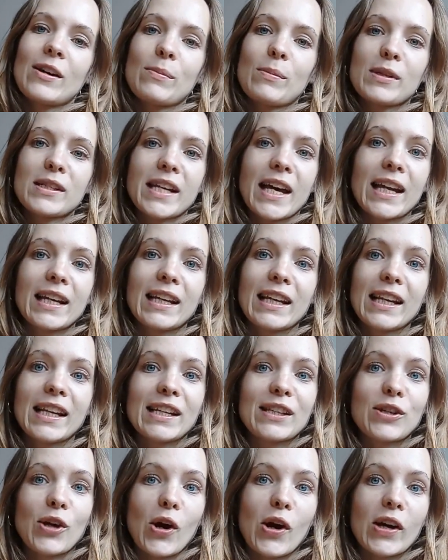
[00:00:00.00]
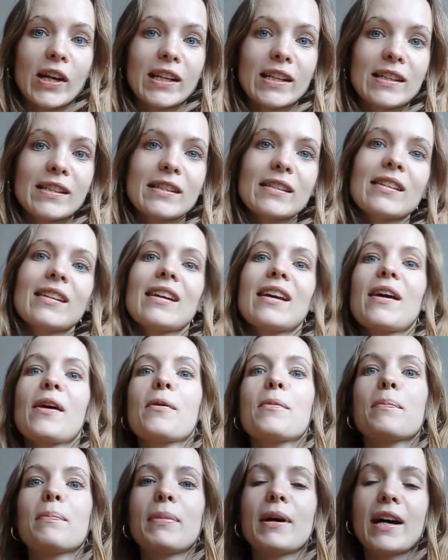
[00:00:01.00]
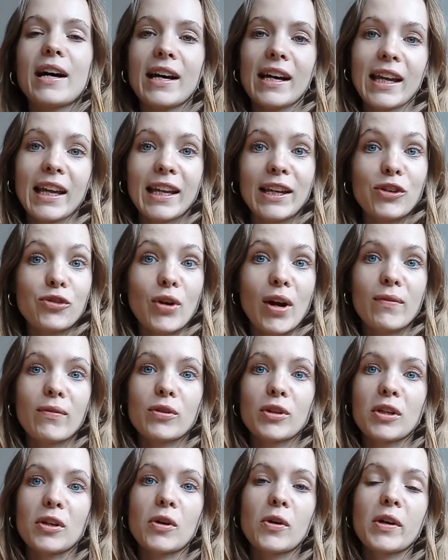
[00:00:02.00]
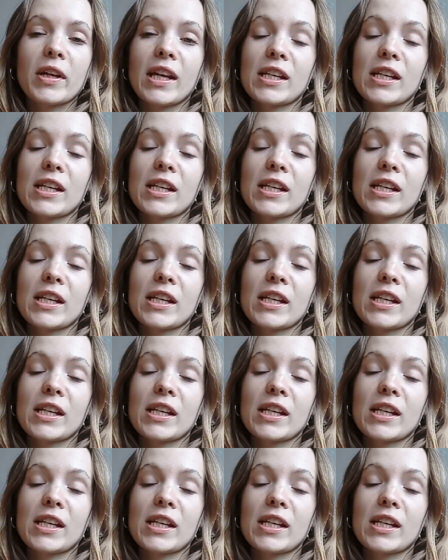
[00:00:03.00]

Sadly, he died, but he travelled a lot.